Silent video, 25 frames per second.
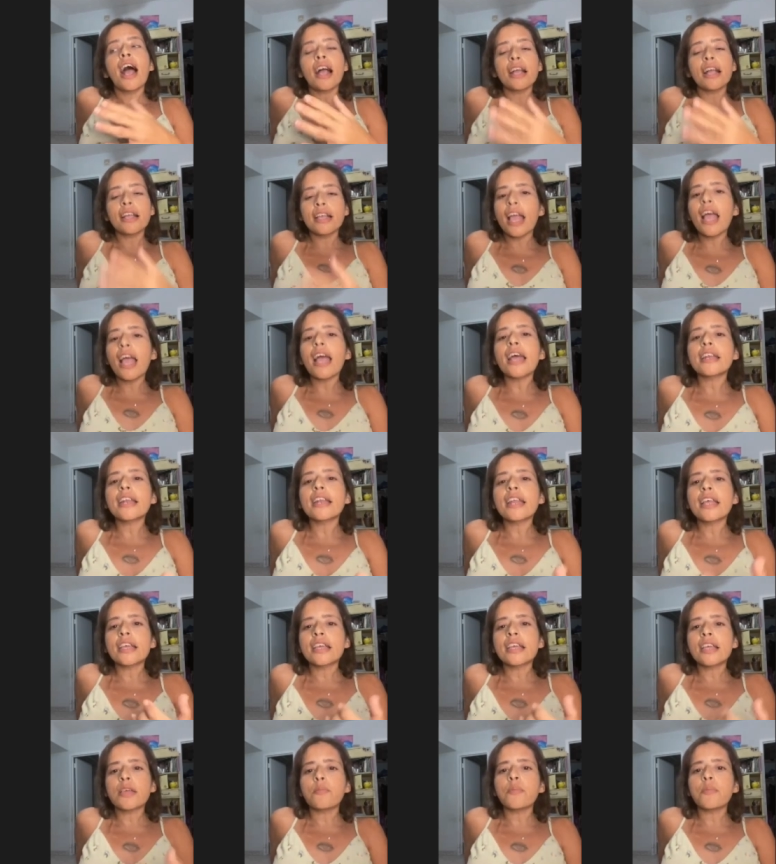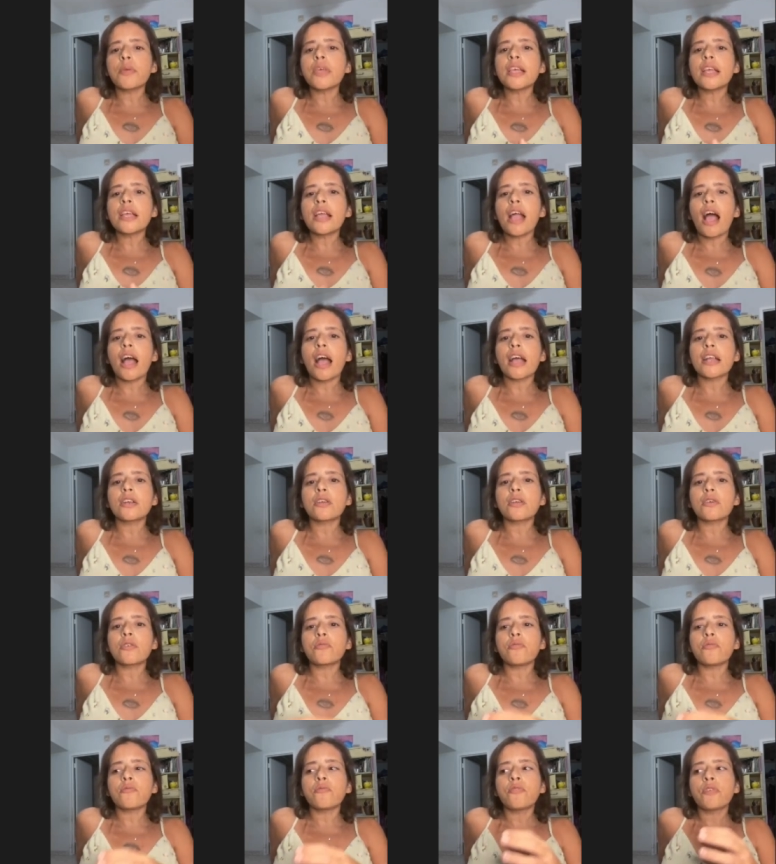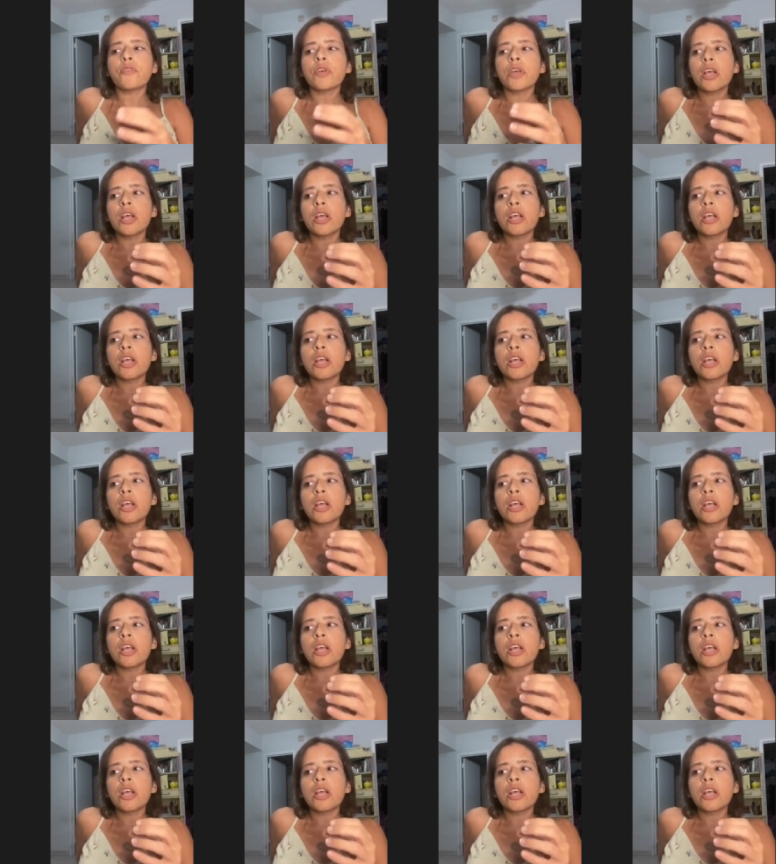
again, it can be kind of